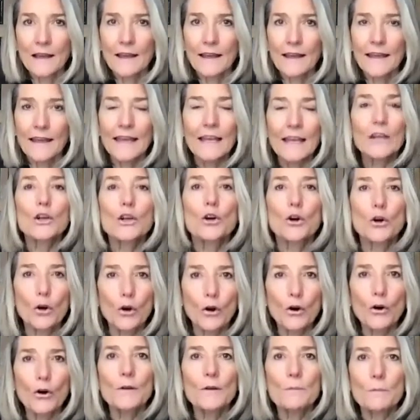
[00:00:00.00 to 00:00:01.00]
It
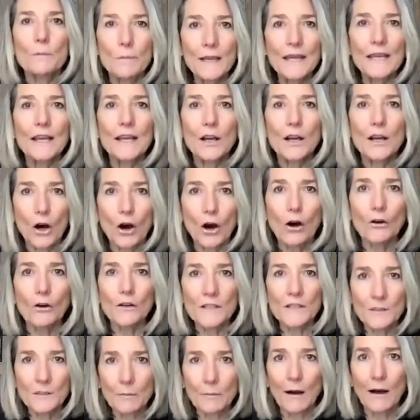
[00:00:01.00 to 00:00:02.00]
could be
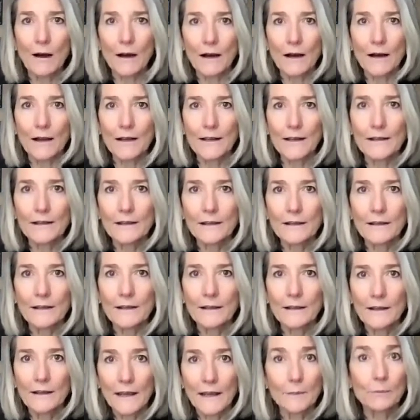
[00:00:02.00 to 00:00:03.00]
caused by
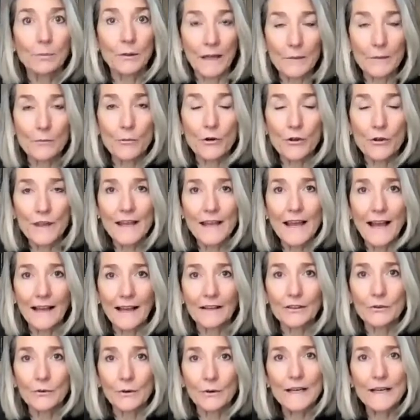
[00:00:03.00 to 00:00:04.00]
a blameworthy
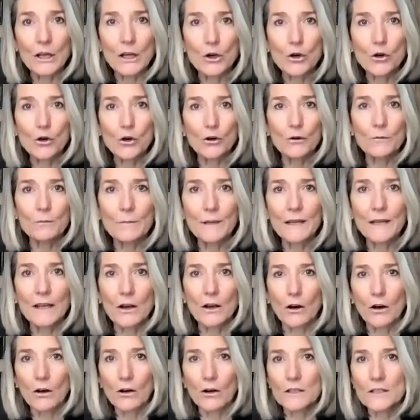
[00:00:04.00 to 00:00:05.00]
act, right? It could be
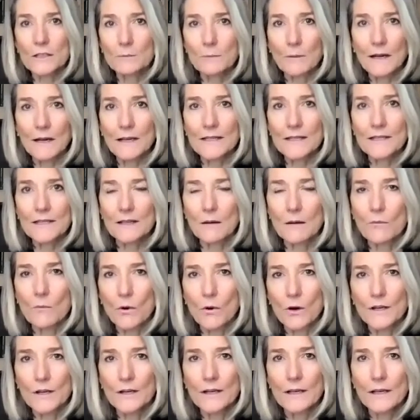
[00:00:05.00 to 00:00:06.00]
caused by
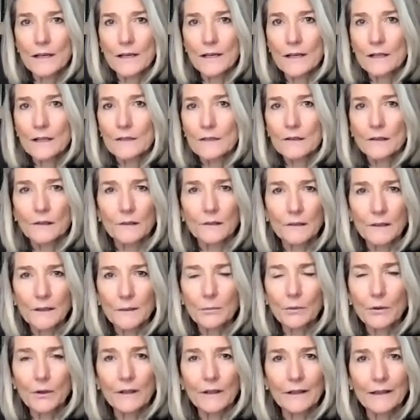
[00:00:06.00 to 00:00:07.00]
someone
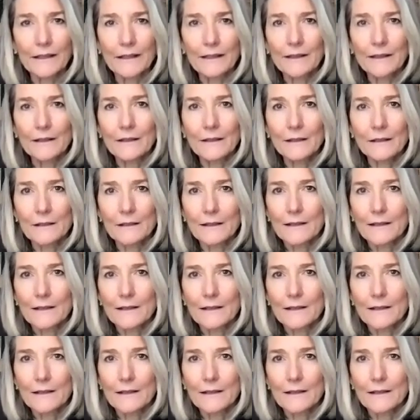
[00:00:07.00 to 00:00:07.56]
deliberately